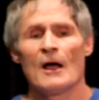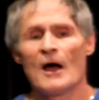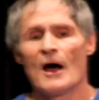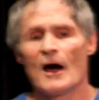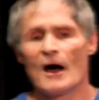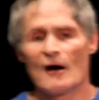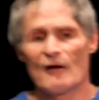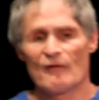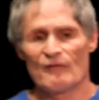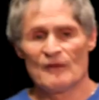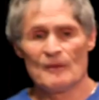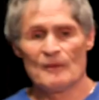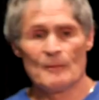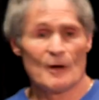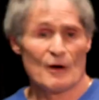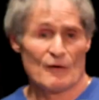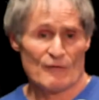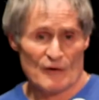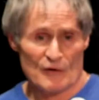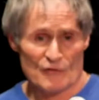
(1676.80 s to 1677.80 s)
our
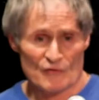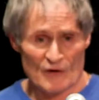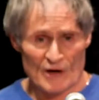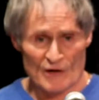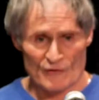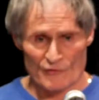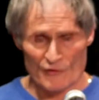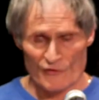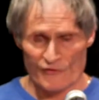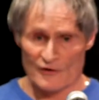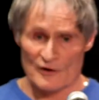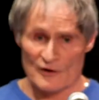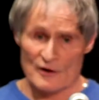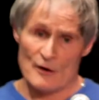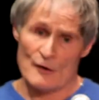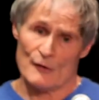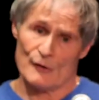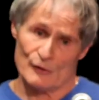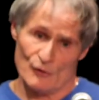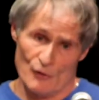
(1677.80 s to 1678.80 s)
female vice chancellor sent
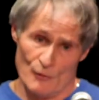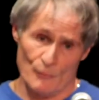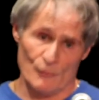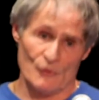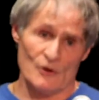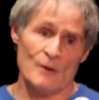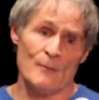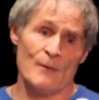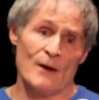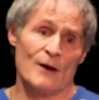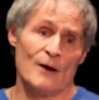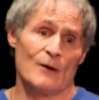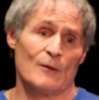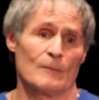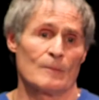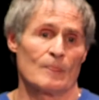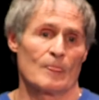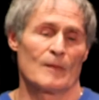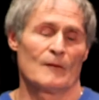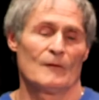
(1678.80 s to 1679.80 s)
out a global email
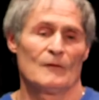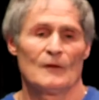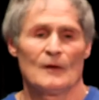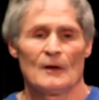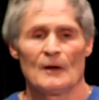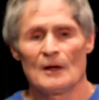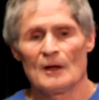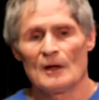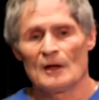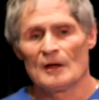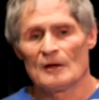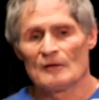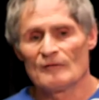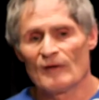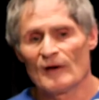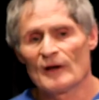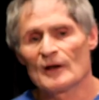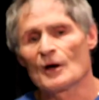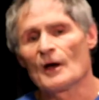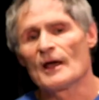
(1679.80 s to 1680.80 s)

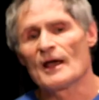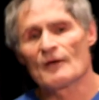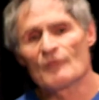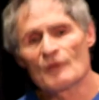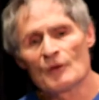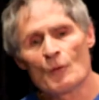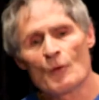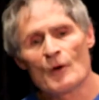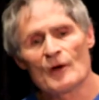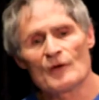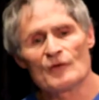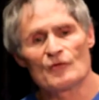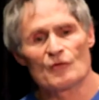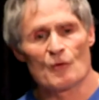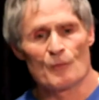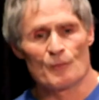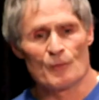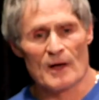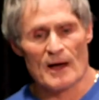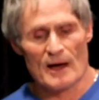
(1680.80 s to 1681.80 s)
inviting everyone to
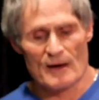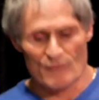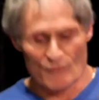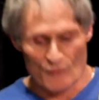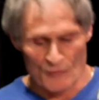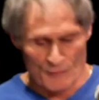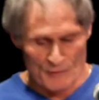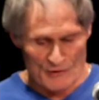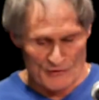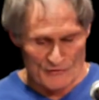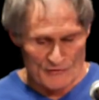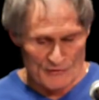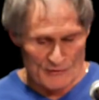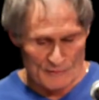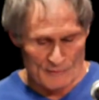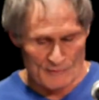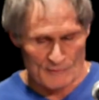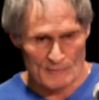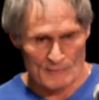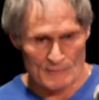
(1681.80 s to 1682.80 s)
apply for admission
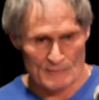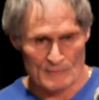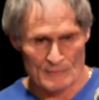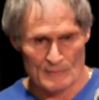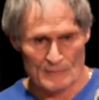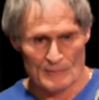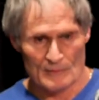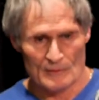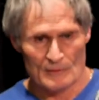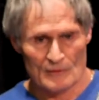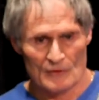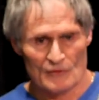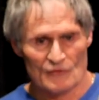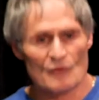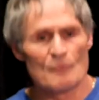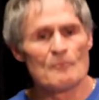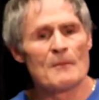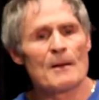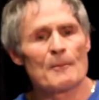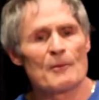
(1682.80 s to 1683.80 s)
to
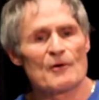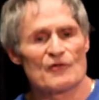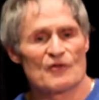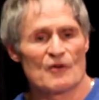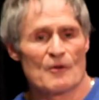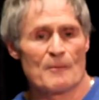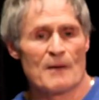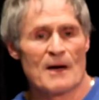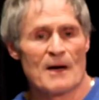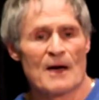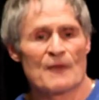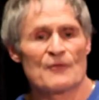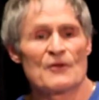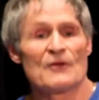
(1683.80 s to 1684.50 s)
membership on the